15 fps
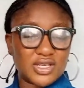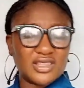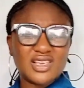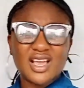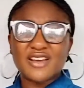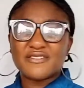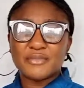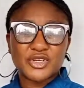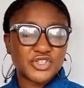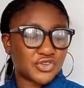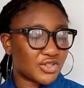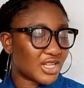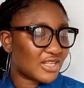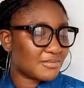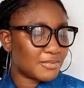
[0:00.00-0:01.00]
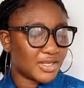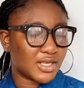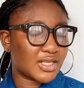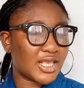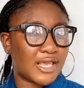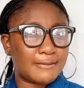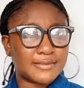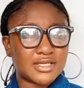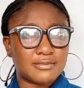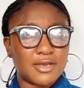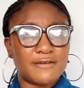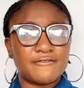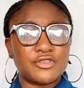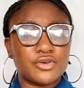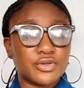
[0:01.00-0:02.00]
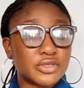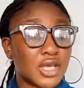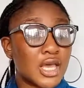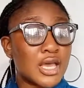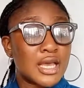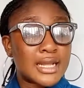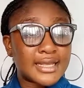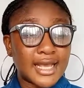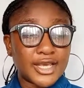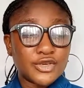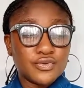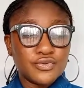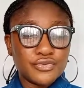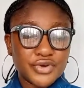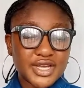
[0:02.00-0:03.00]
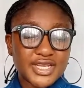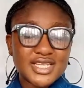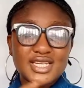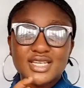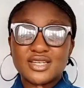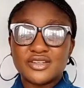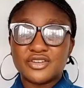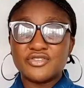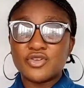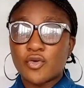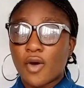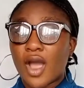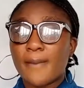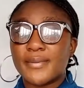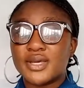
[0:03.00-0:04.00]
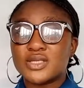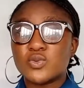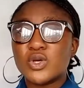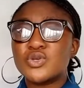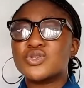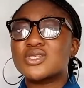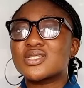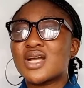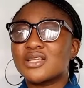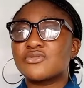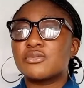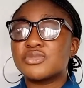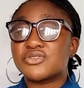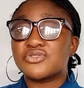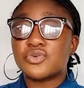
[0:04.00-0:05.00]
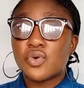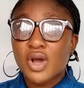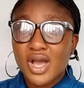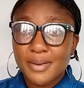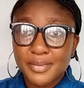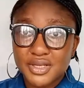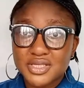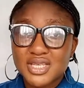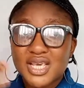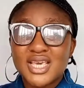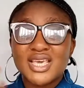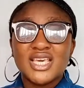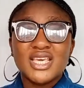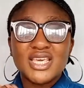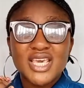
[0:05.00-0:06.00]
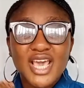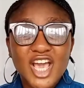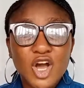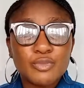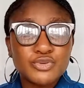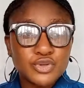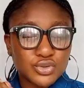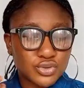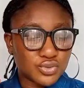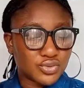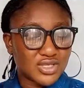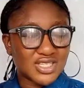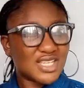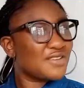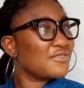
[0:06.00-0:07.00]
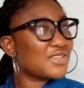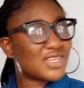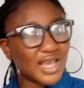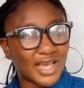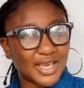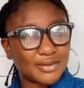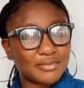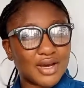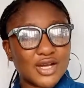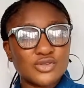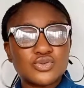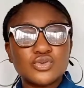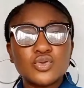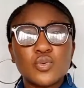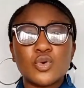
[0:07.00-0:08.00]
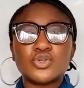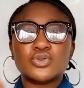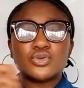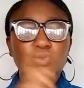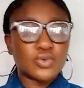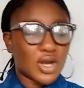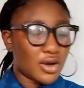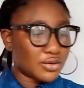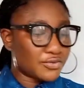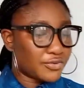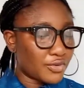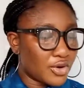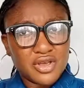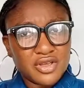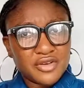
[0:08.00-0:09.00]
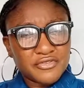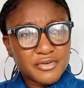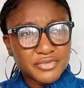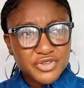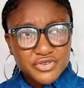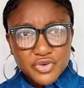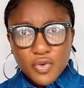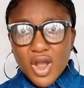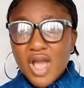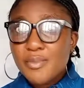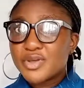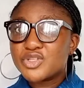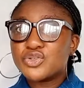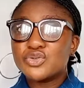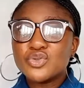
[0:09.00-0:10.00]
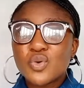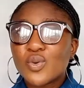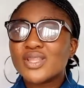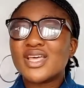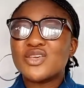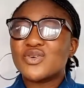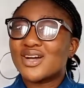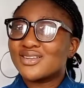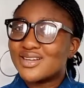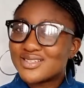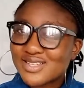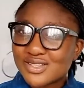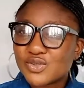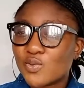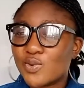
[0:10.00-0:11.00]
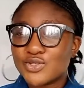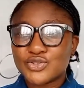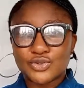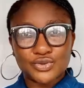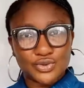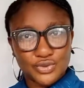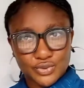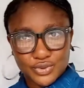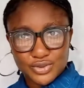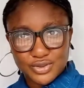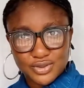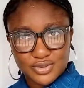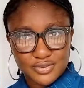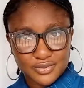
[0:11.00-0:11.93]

I think I've mentioned that many times in my videos, that you read the requirements. When you start from the requirements, it helps you to save time and to know what to look out for. From the requirements, you know whether you can answer the question or not.